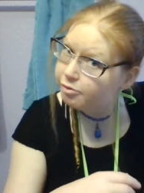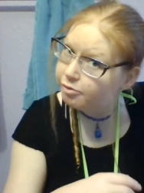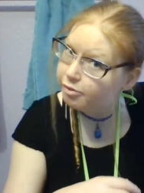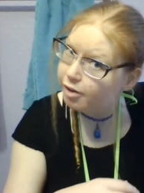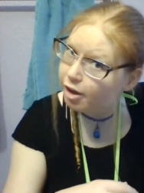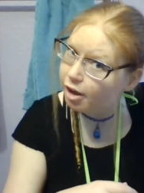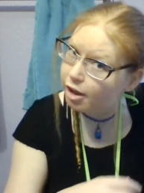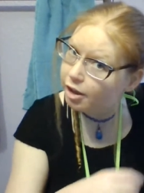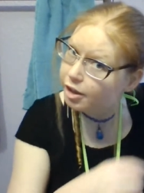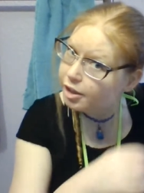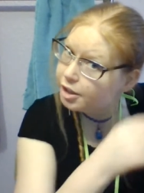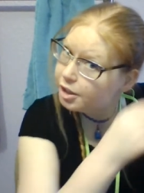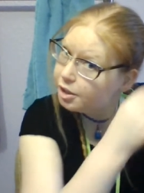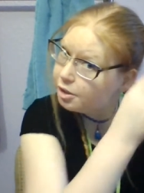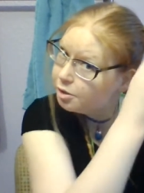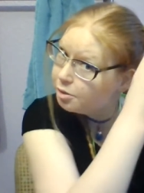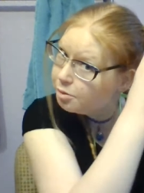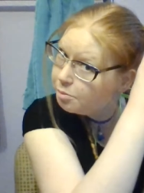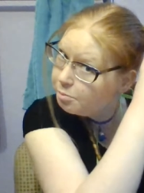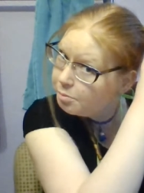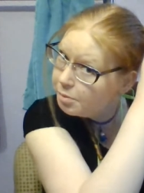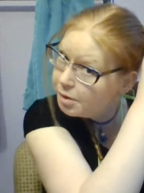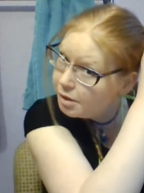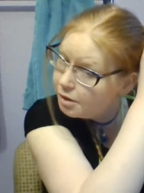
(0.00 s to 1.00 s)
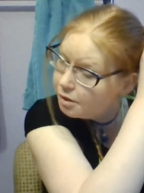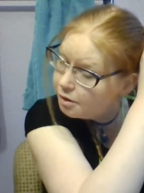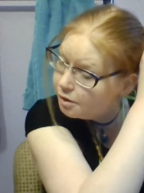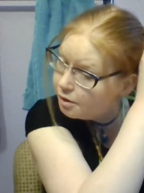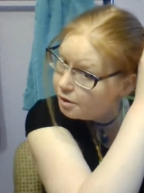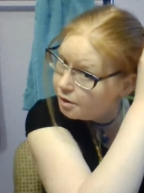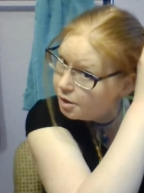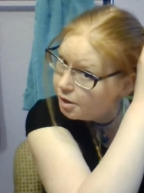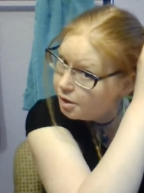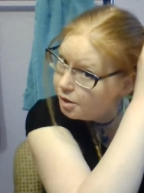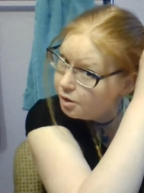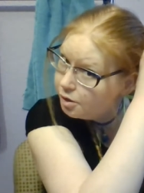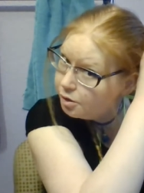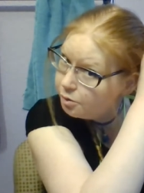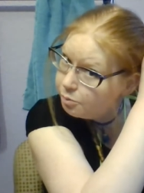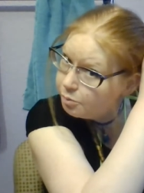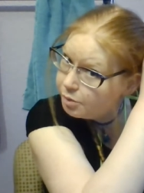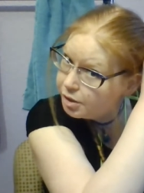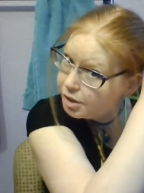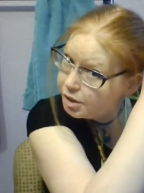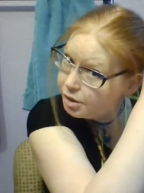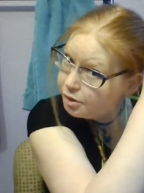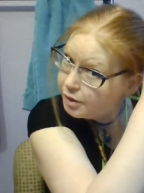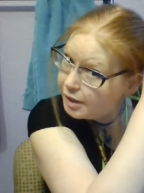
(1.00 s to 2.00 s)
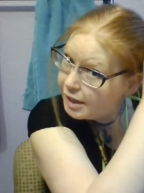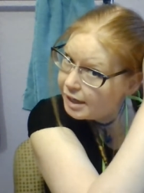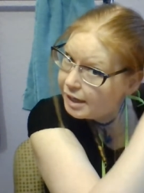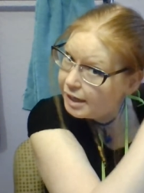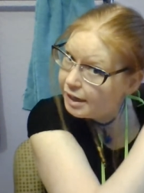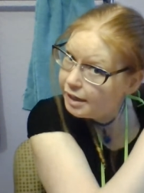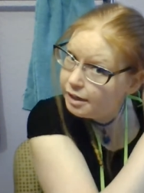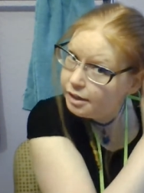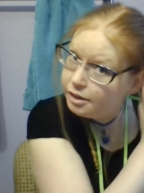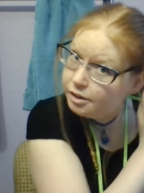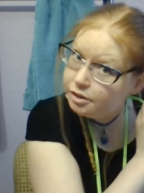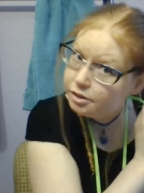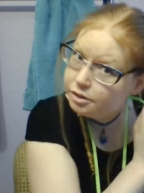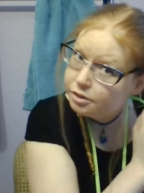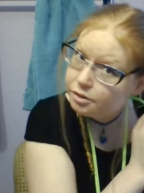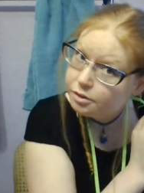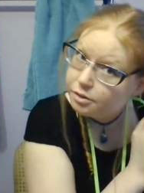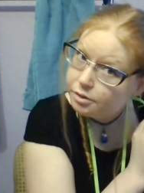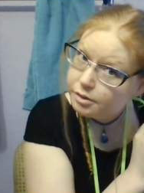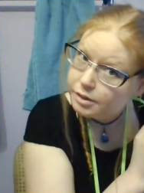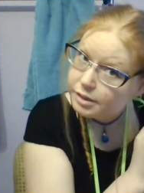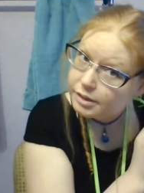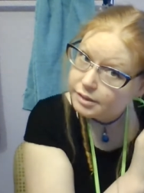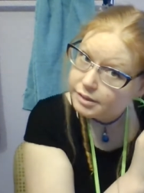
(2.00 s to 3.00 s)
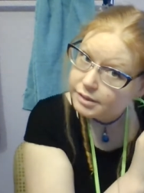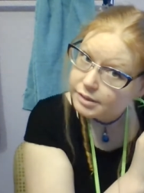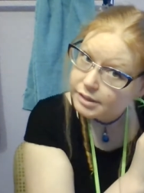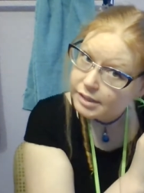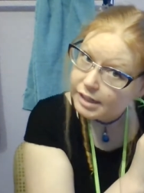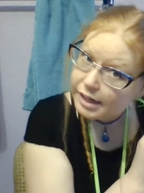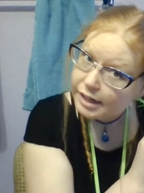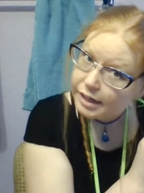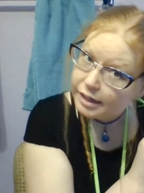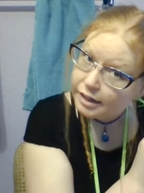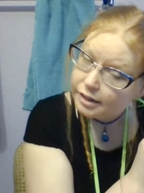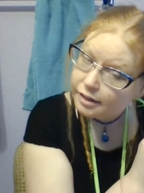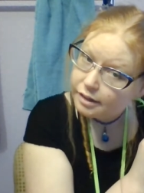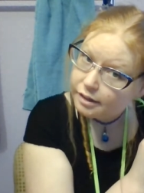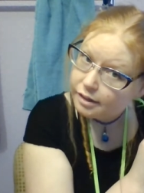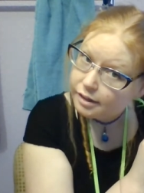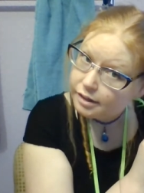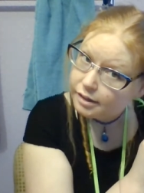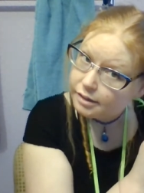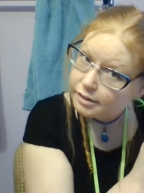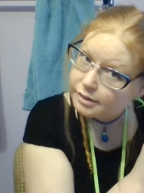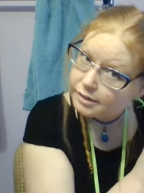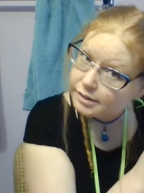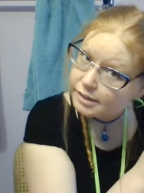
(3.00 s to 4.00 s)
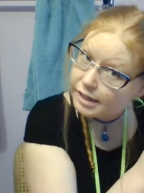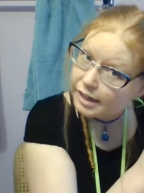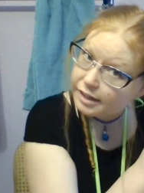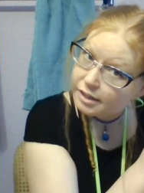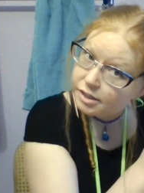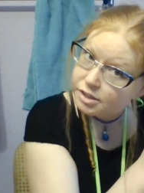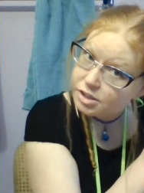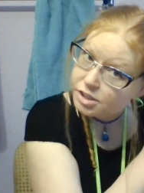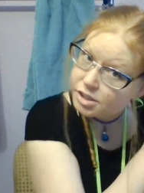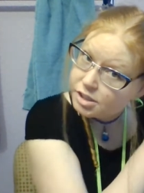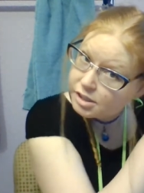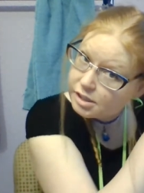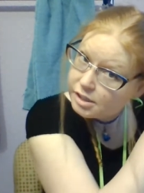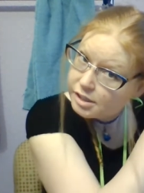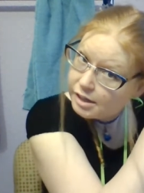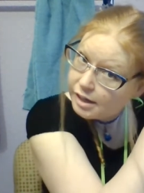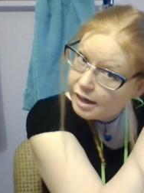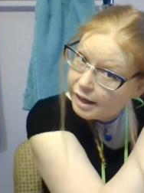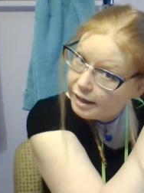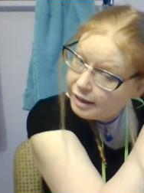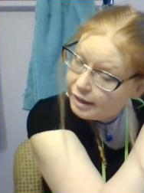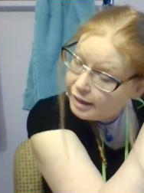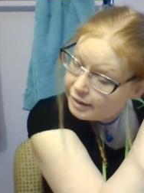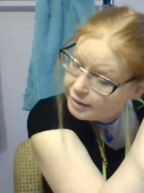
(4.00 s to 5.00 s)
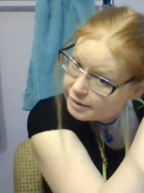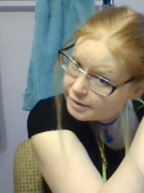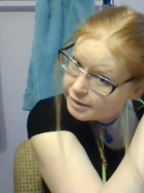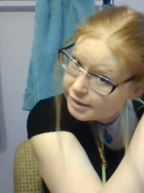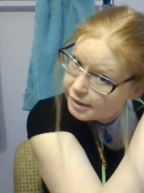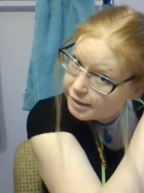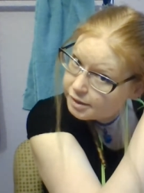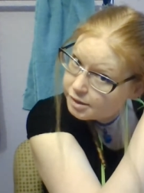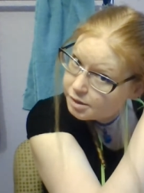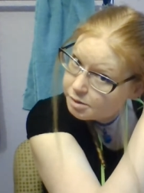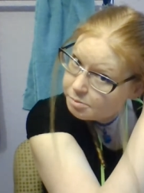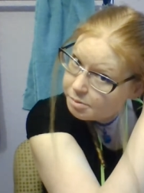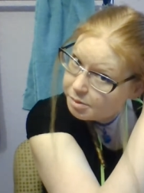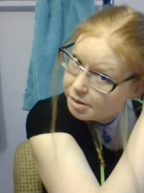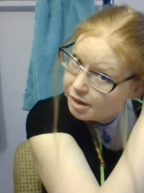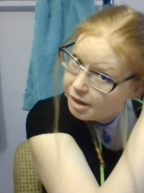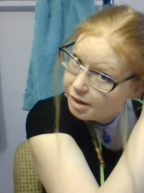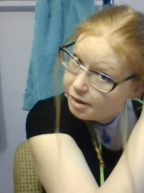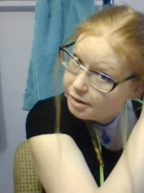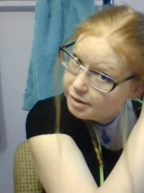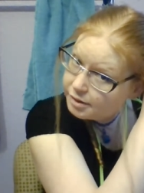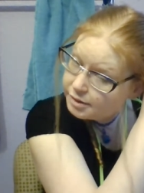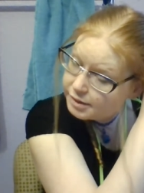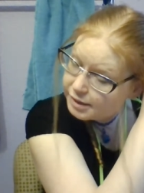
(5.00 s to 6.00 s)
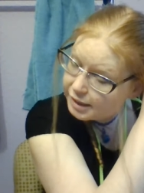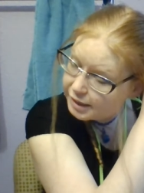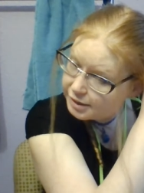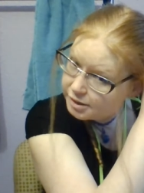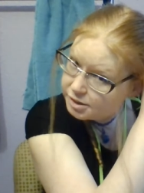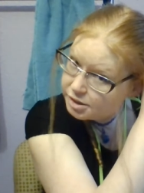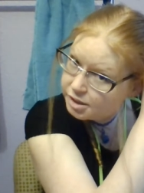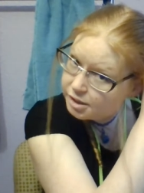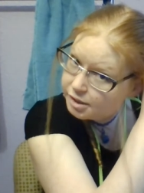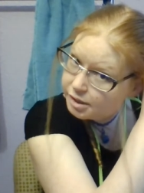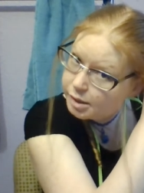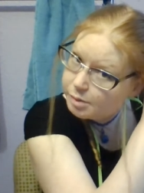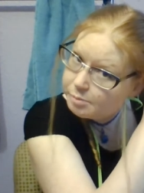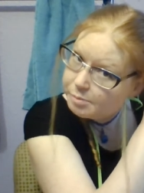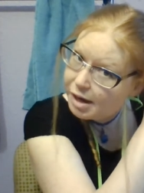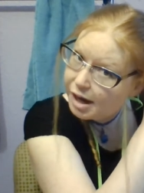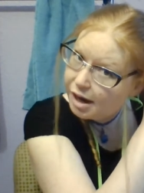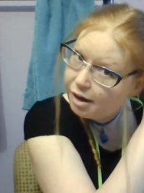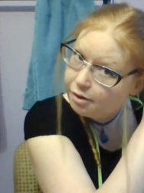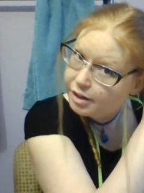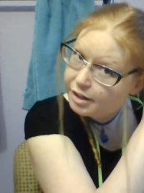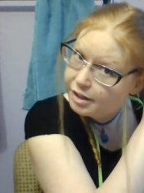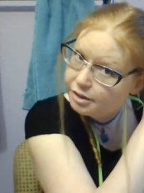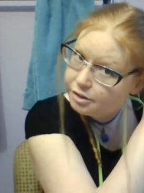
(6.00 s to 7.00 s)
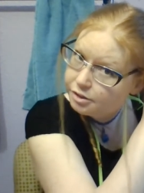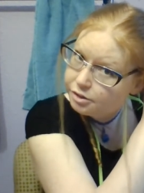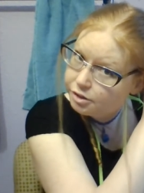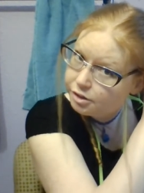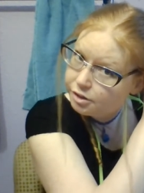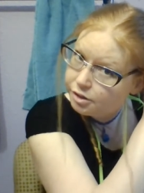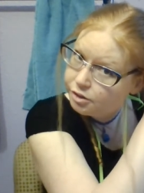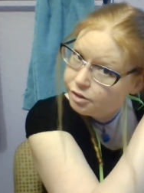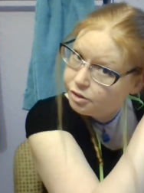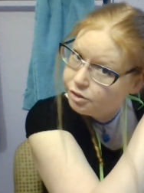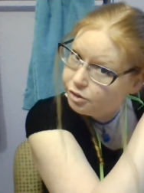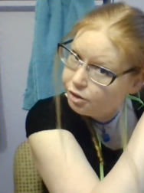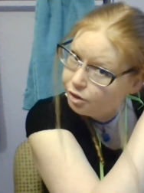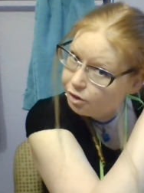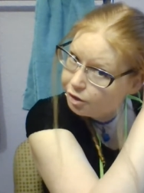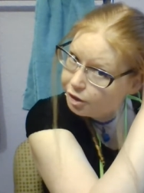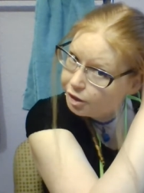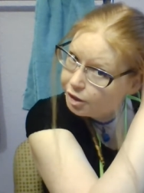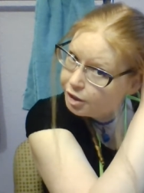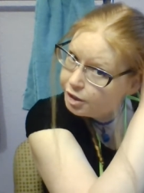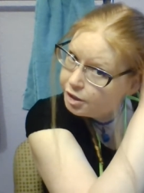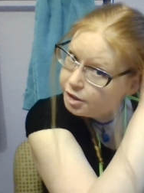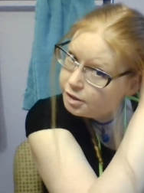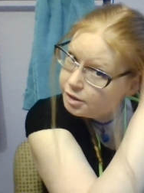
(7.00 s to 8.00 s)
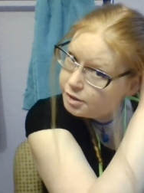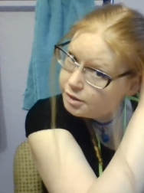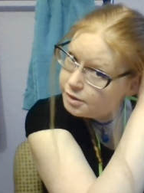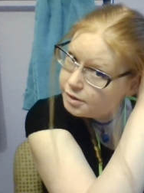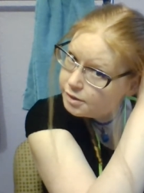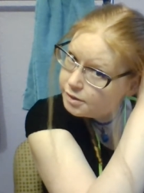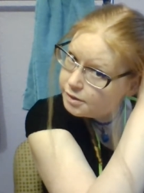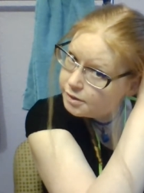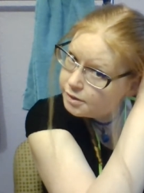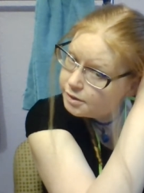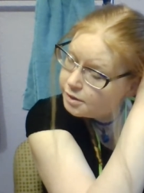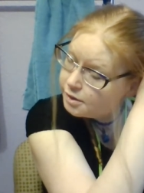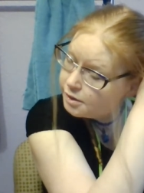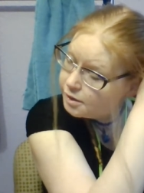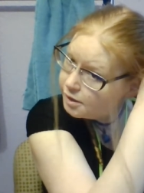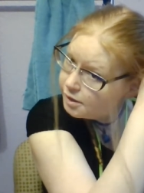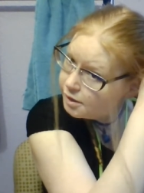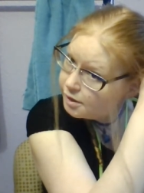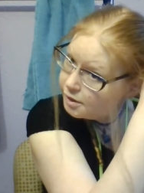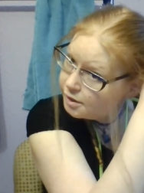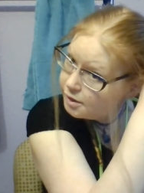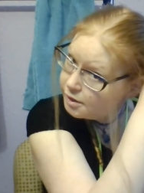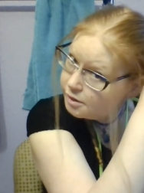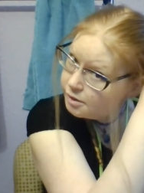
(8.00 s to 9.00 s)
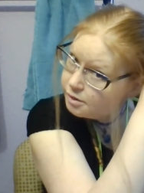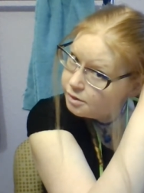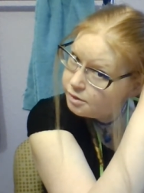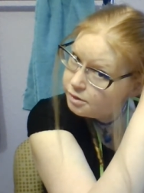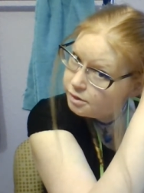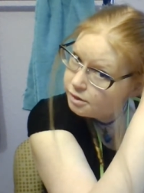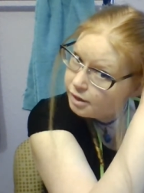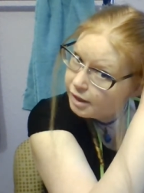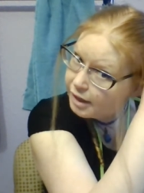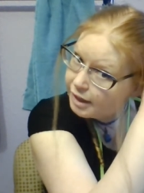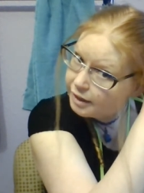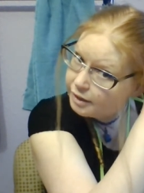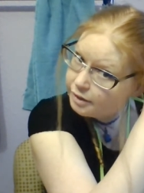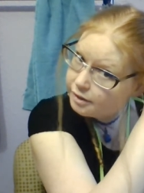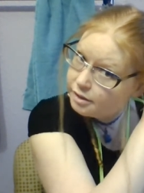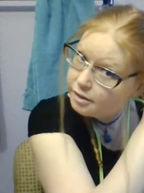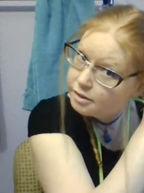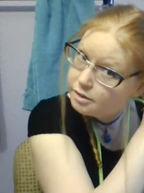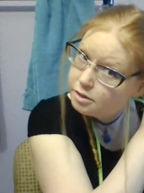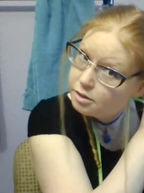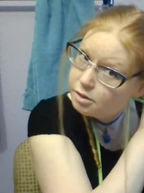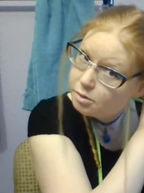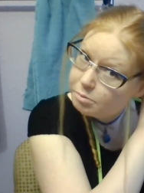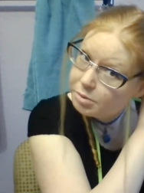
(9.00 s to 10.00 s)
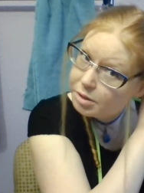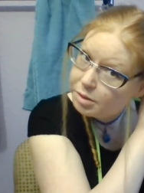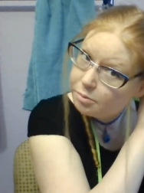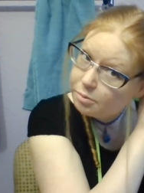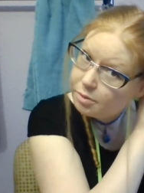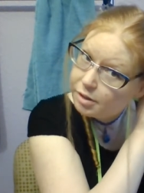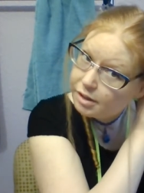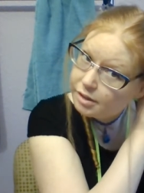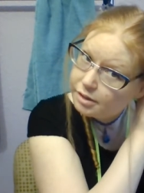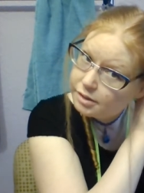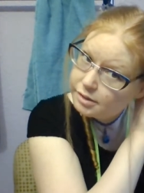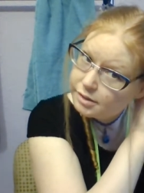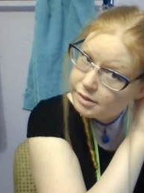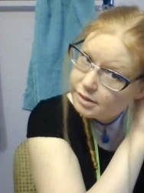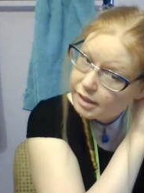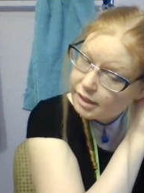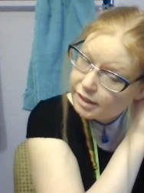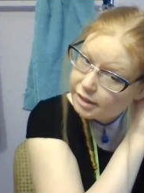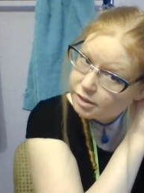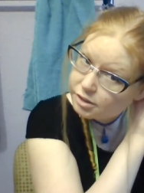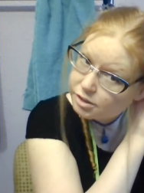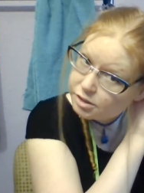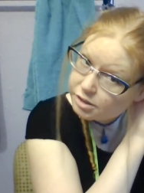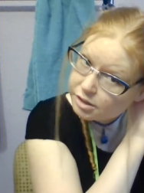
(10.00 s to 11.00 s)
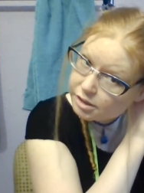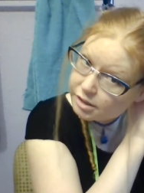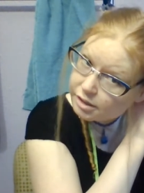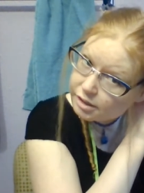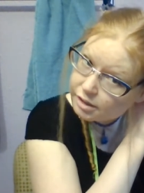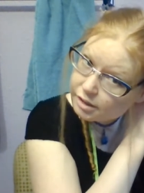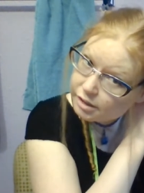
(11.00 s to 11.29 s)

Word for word: volume, what you can do is take a section, and I like to section them, section them out into thirds. So like this will be one section.